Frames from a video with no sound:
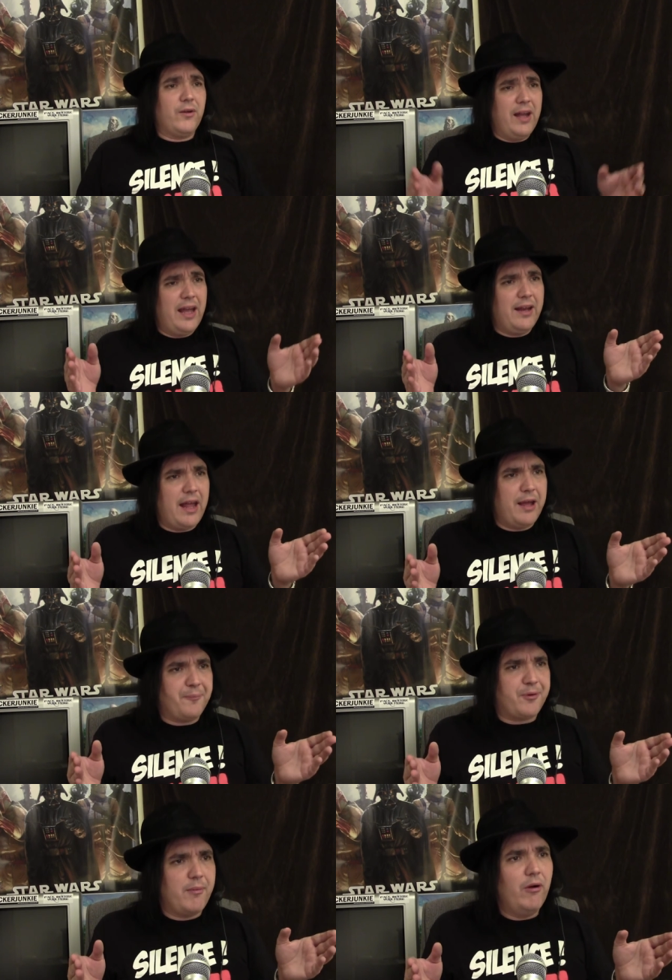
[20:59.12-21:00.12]
Go ahead
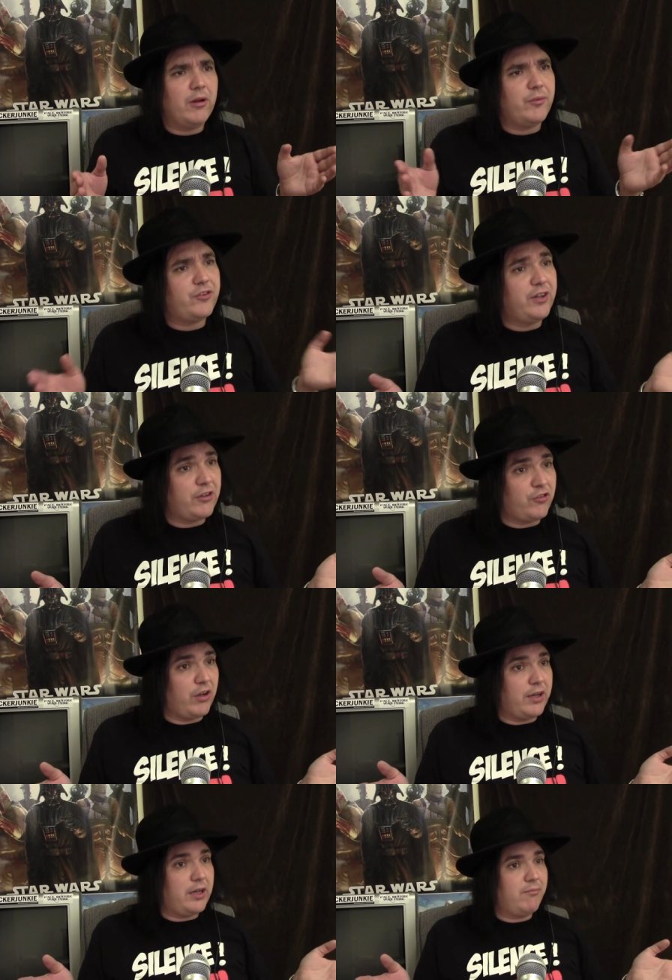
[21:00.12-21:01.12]
and promote it with Sticker
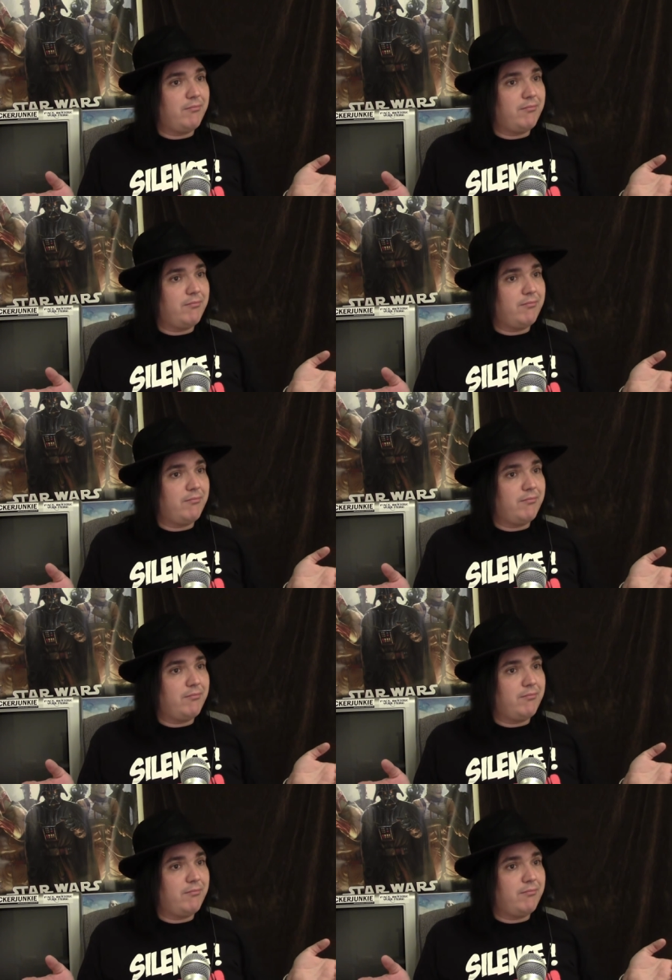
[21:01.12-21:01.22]
Junkie.